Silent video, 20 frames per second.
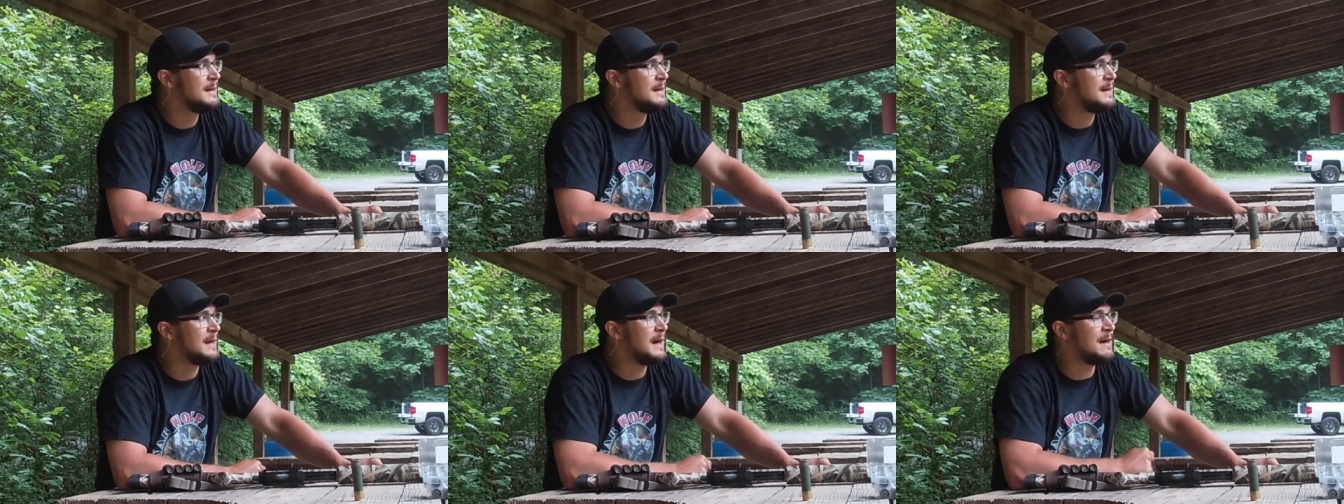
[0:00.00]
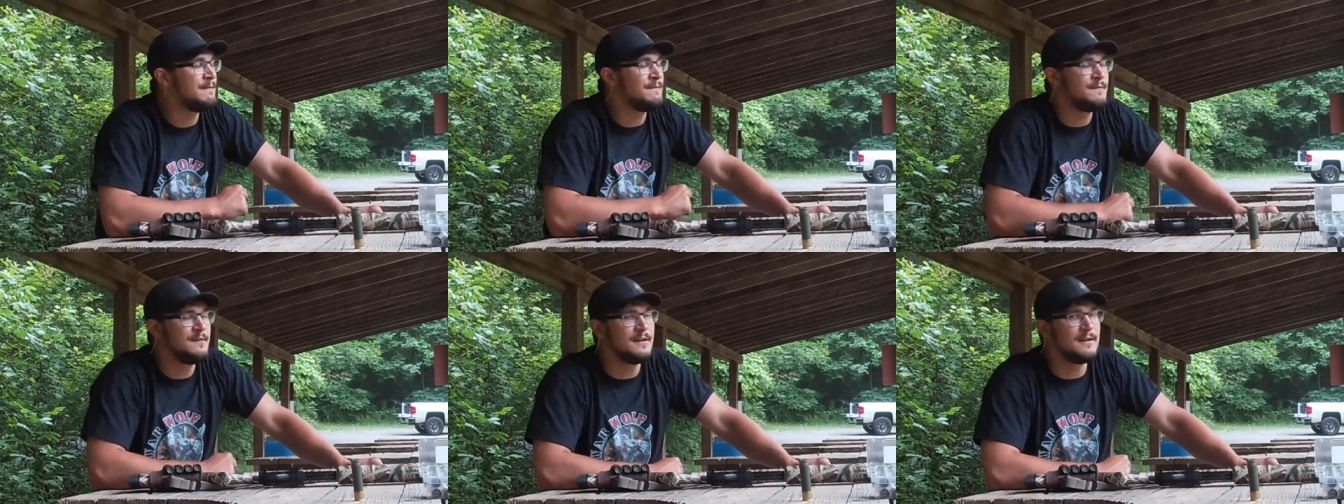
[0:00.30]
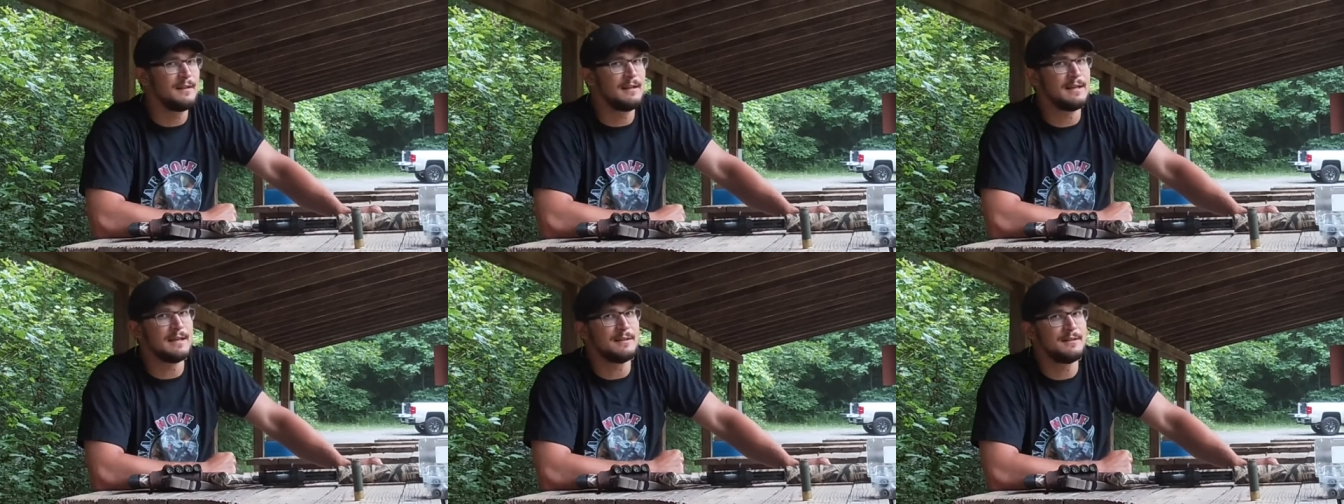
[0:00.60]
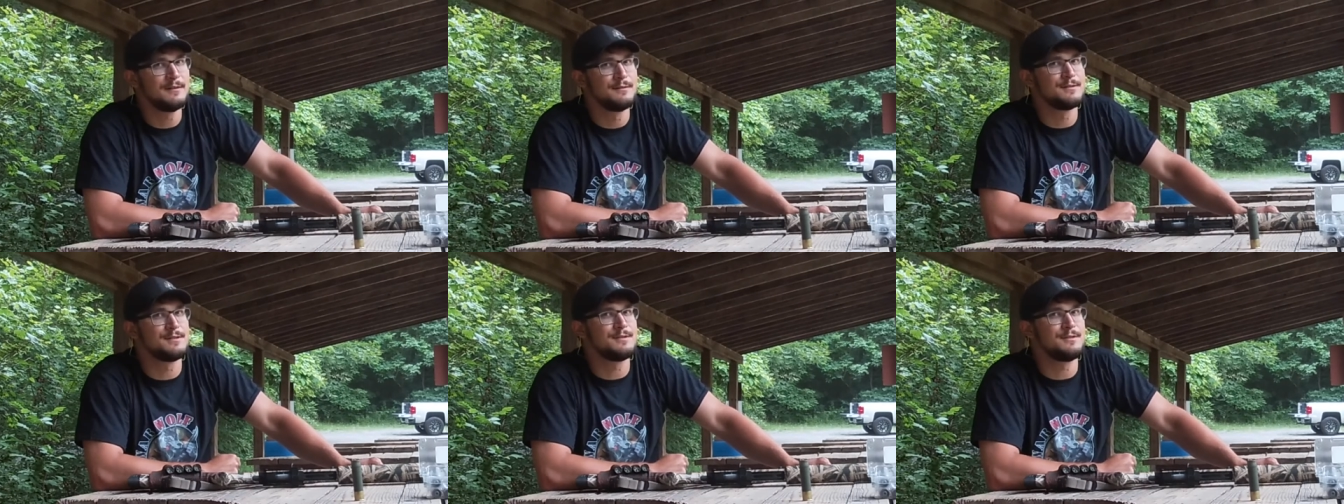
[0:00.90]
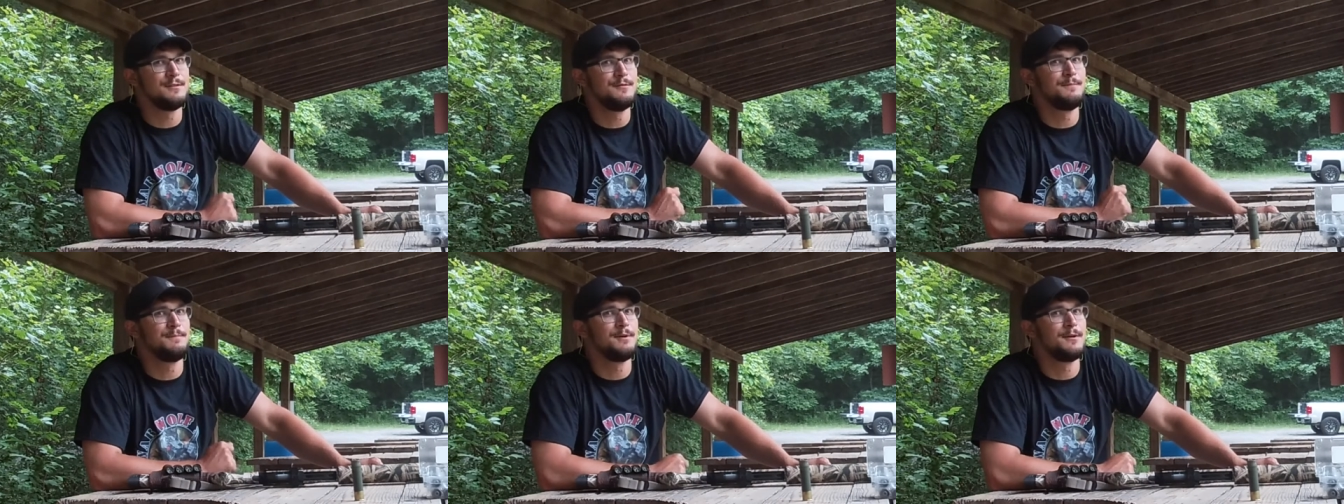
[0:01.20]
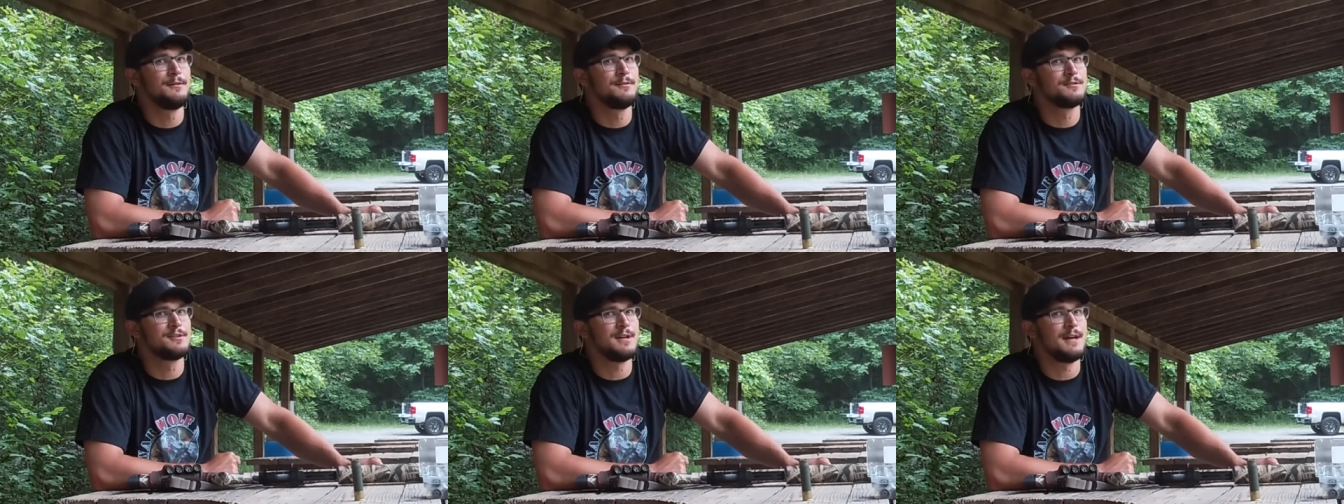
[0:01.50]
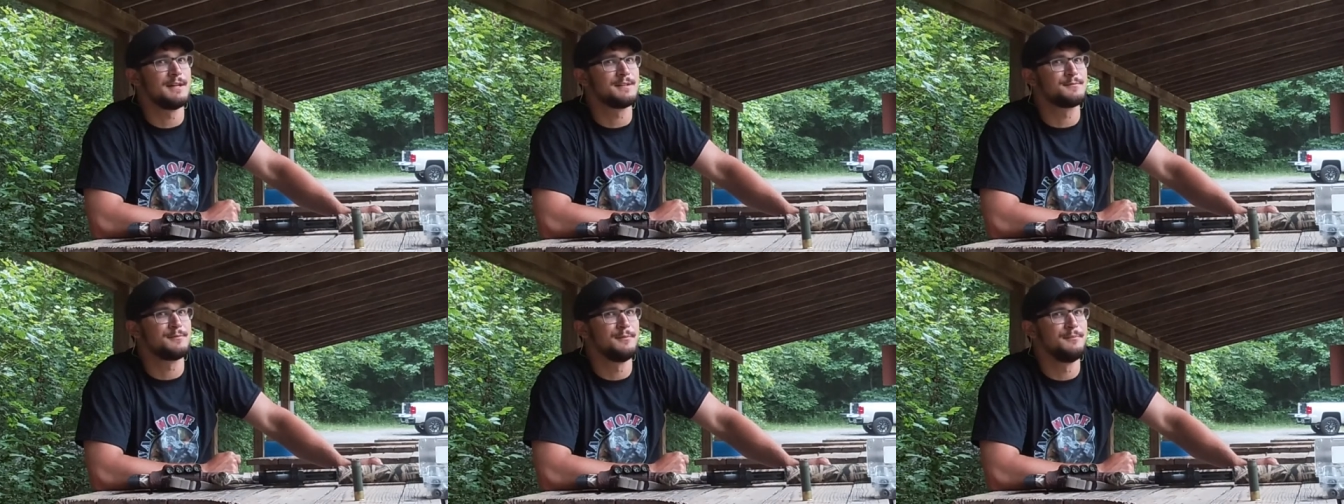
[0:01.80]
I feel like those two pulled
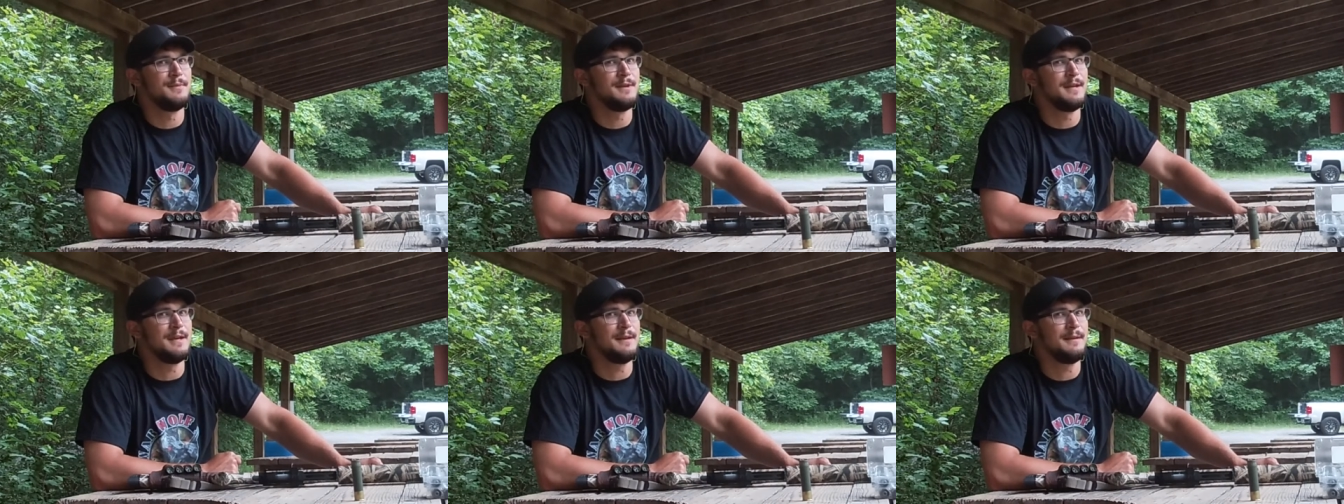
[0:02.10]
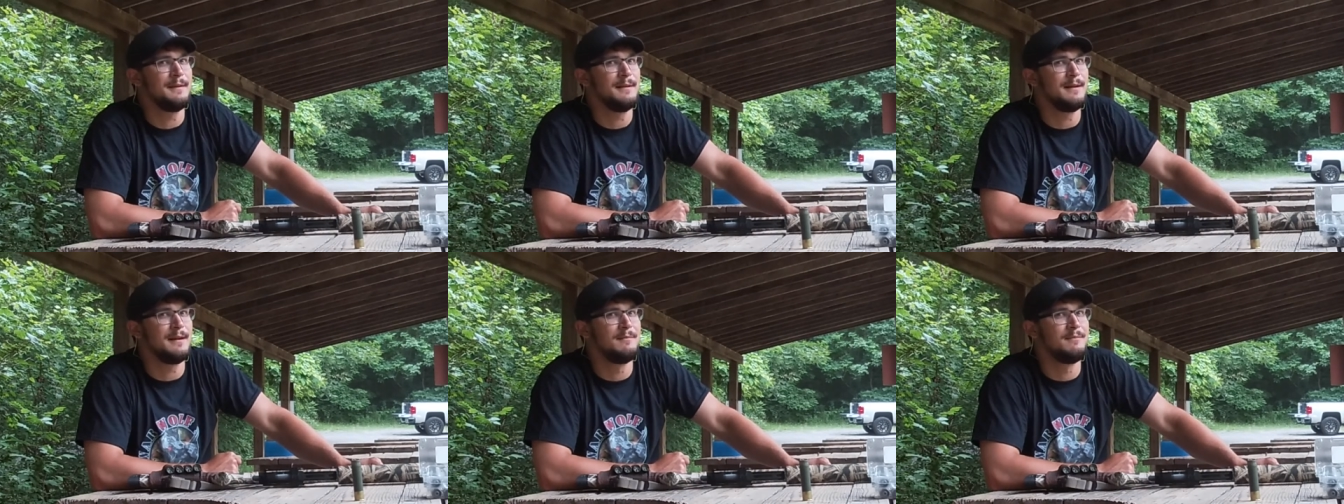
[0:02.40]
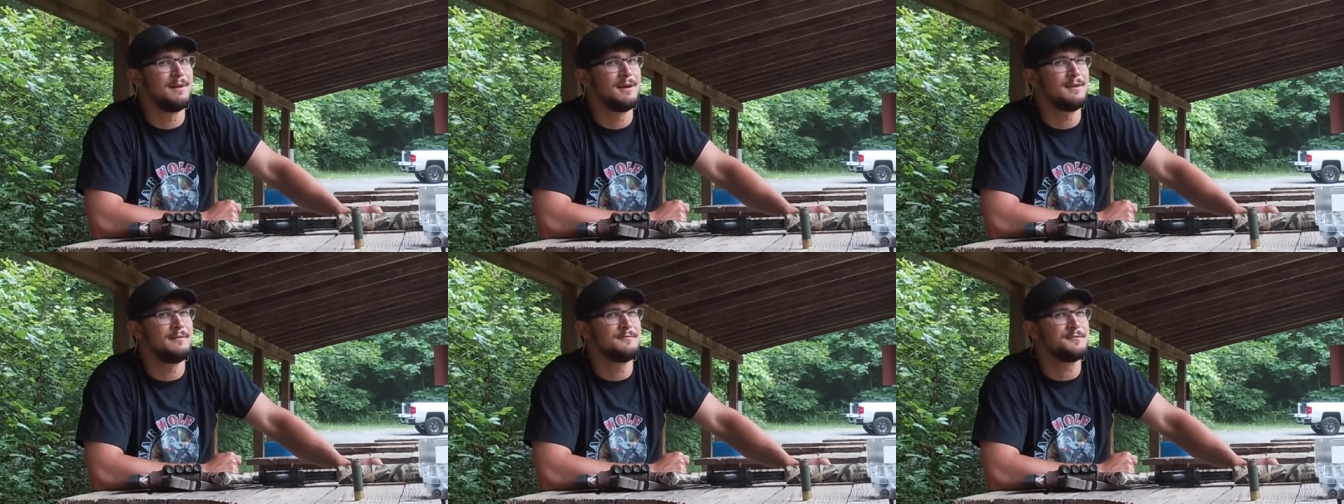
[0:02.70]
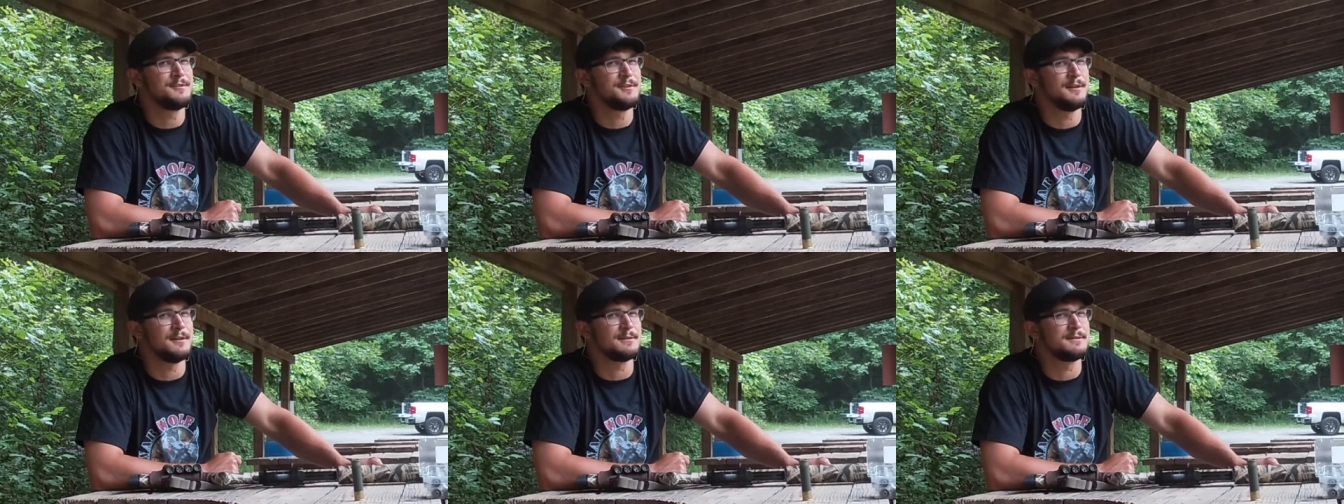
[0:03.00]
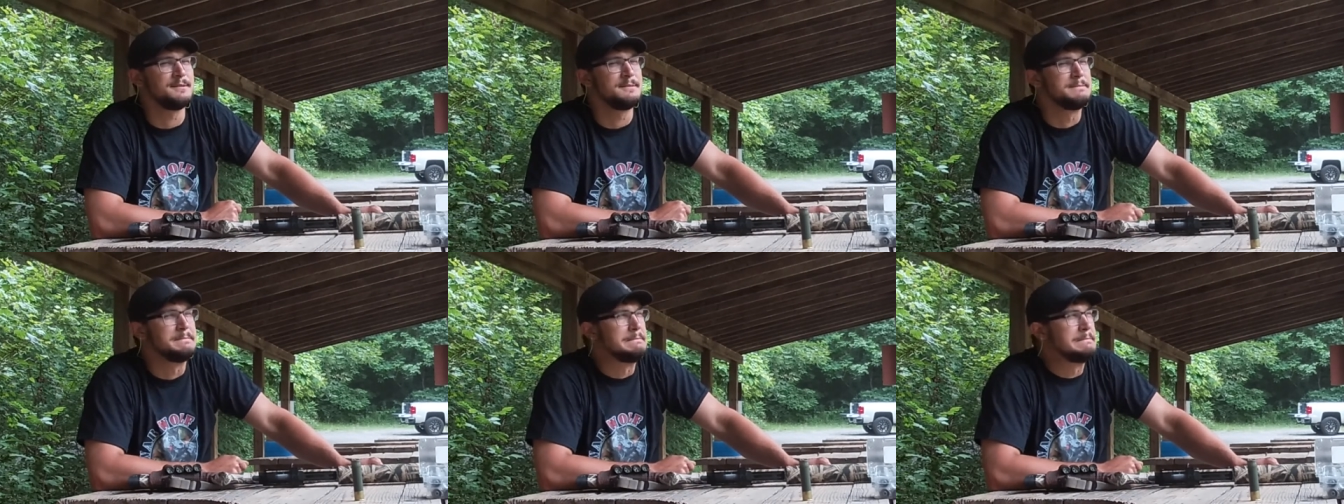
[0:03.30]
shots were me. I might have jerked.